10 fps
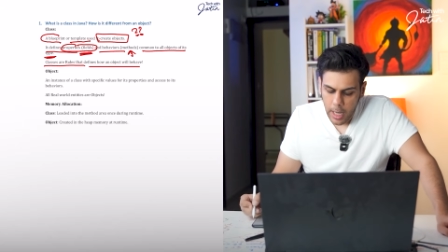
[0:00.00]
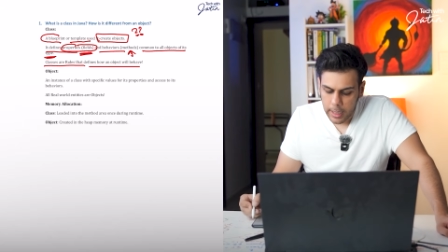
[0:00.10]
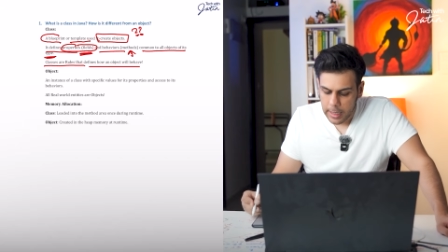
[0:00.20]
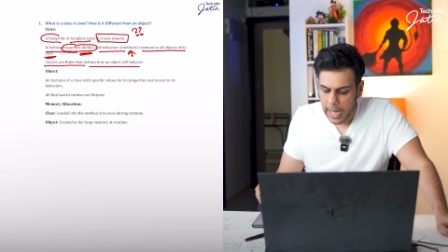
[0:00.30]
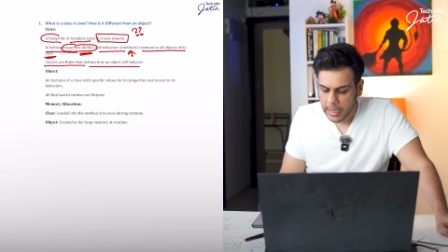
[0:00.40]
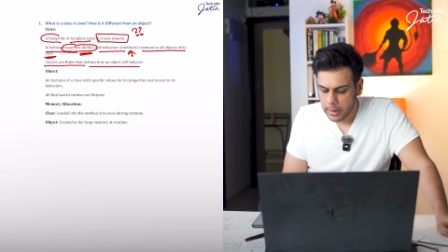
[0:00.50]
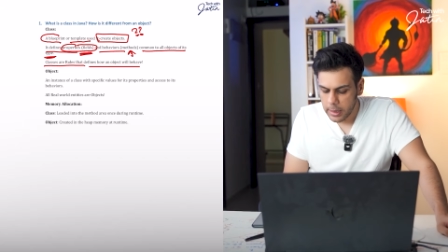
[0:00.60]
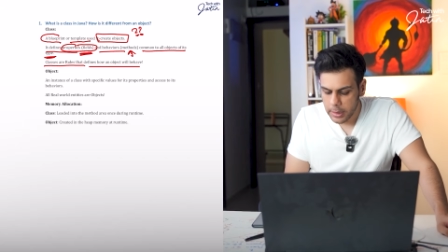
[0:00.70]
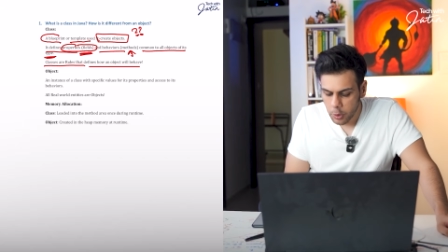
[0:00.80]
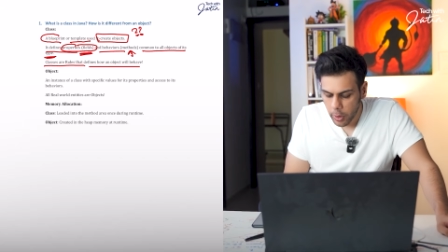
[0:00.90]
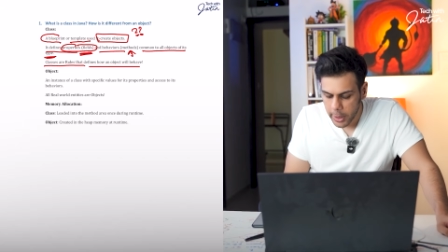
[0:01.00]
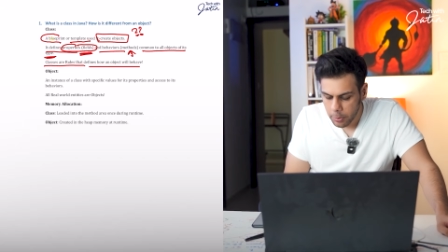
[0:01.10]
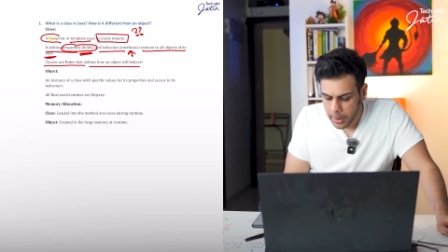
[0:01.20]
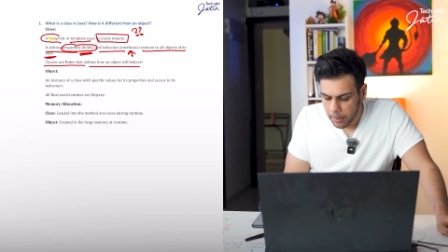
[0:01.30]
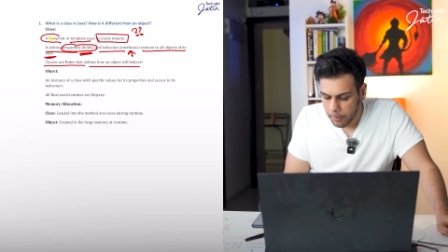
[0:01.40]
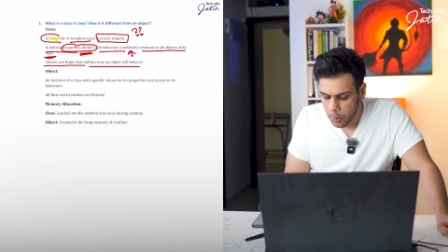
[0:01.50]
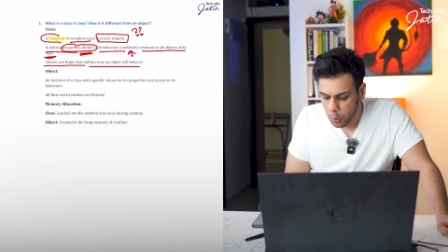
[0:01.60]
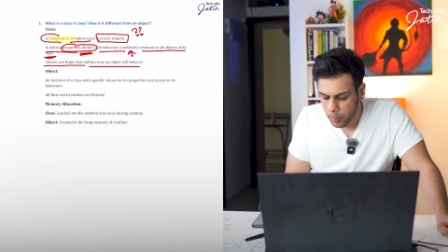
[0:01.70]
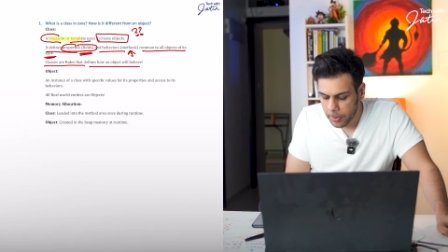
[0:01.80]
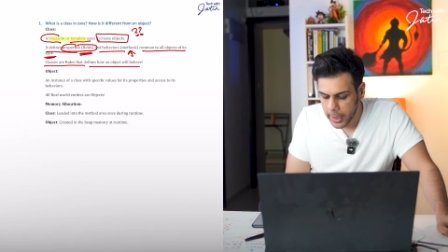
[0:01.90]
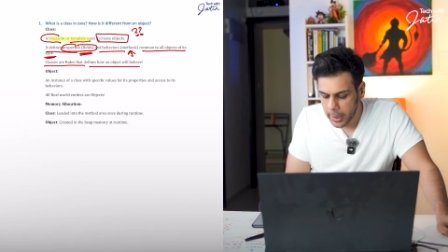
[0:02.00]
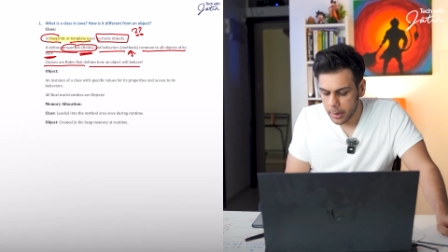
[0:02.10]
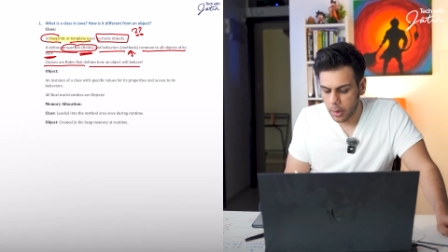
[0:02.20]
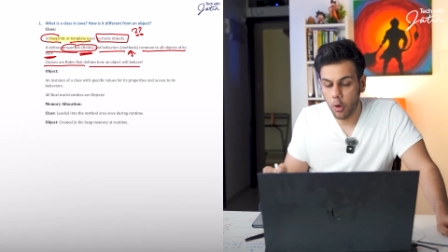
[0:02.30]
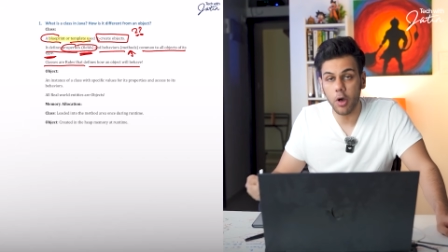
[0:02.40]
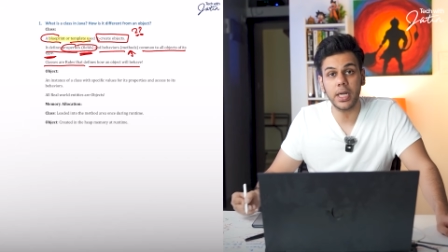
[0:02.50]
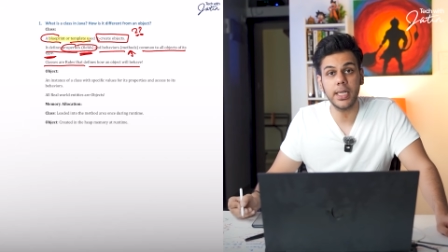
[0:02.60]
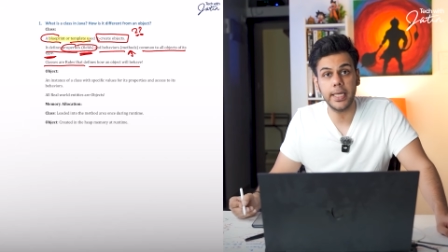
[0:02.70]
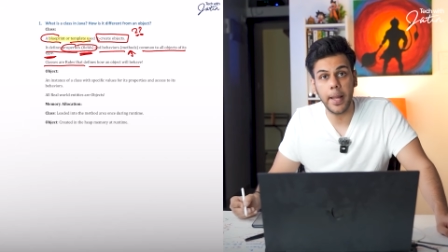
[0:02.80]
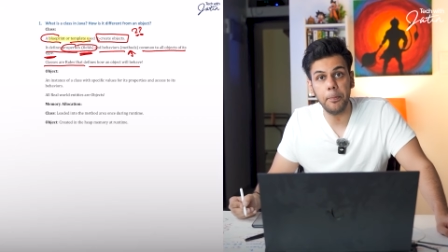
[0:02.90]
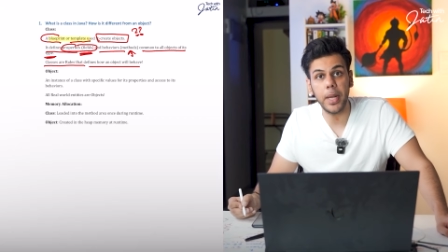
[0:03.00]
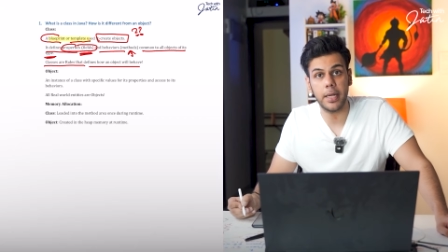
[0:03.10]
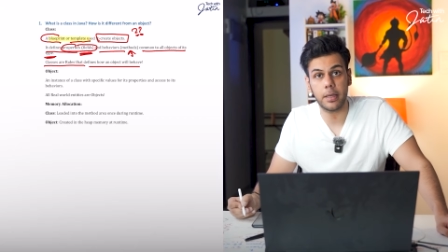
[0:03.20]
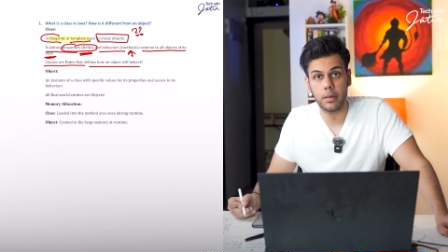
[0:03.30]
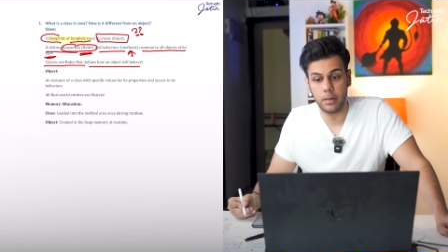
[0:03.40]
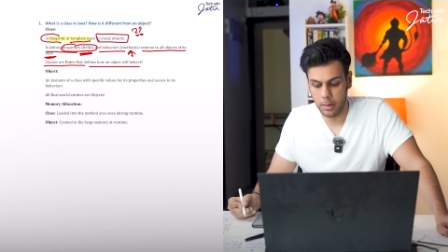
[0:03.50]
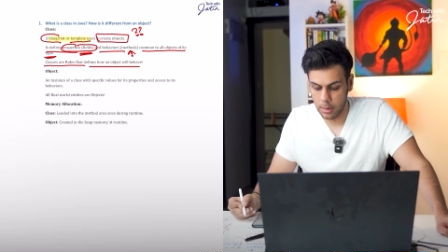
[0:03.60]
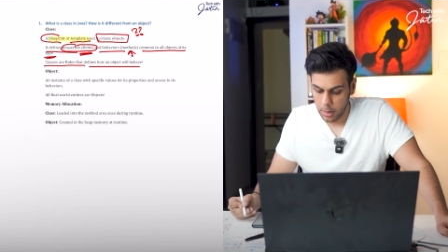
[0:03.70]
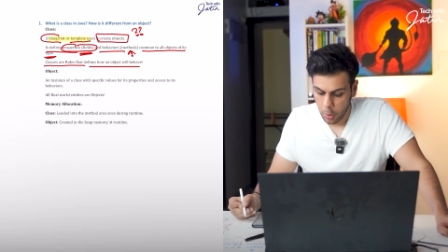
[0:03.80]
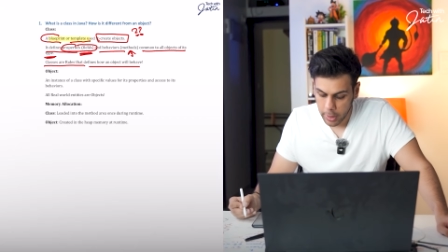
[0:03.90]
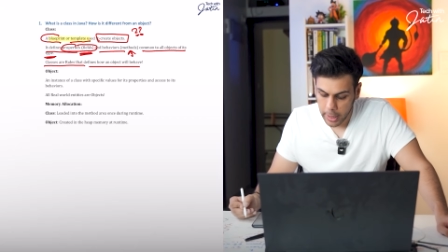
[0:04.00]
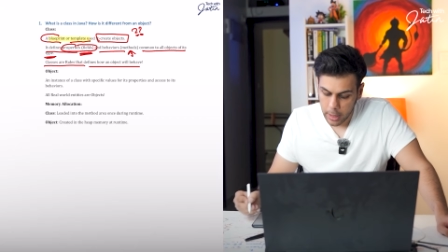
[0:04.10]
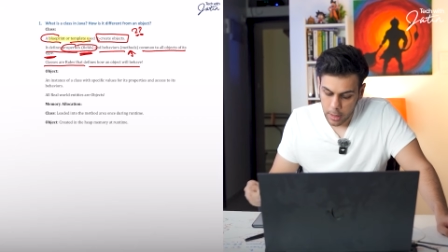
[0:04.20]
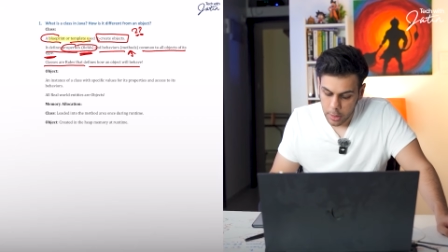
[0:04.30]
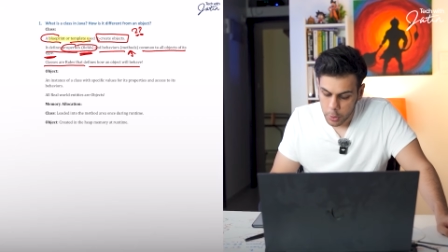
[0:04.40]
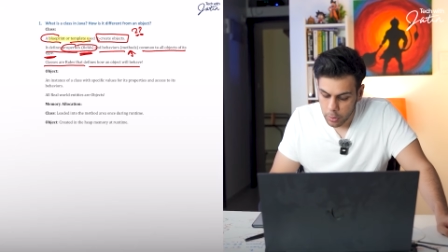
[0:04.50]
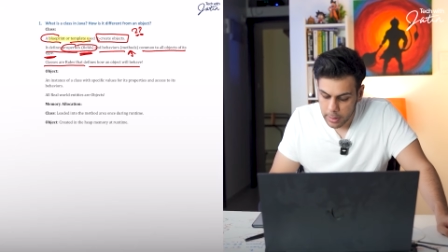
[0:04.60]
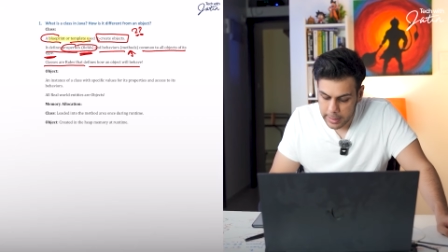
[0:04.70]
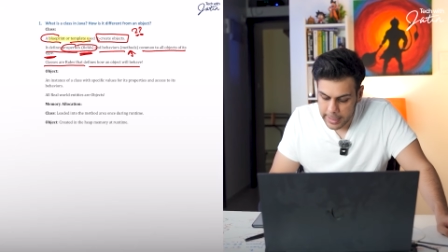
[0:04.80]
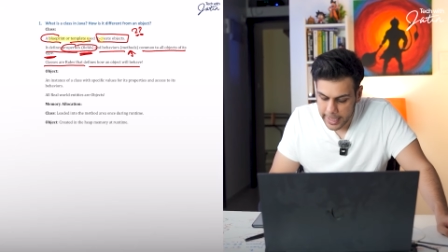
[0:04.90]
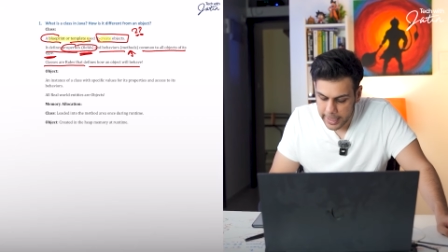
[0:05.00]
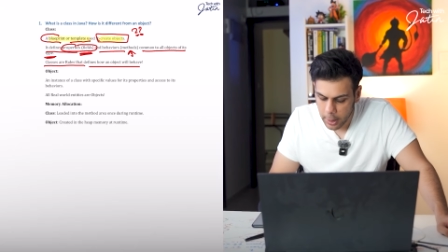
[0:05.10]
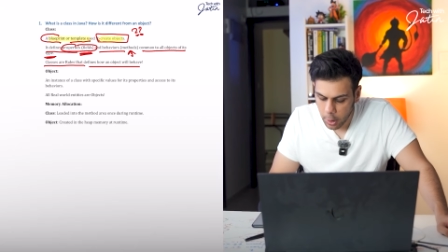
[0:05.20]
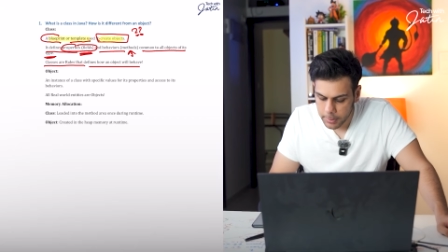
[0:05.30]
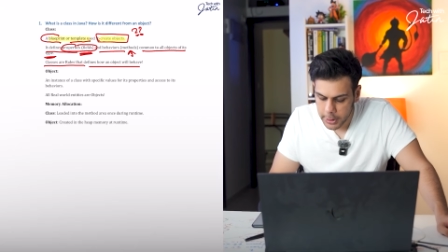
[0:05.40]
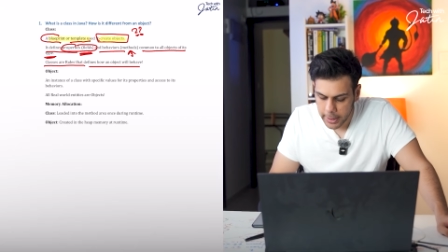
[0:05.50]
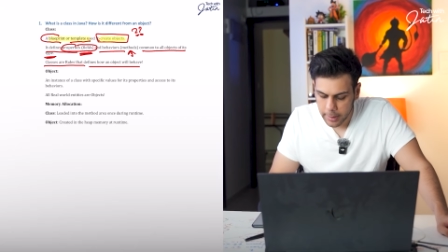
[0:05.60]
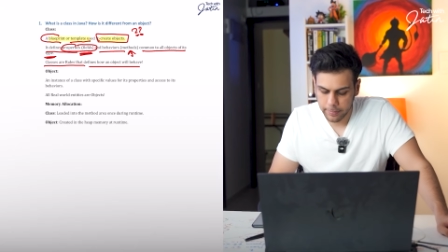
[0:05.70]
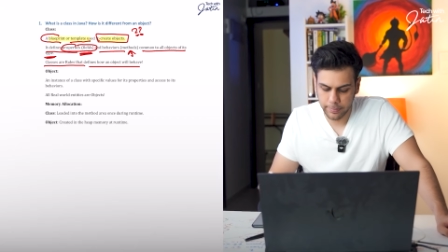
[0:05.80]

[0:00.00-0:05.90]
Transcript: a class is going to be a blueprint or a template, okay, to create an object.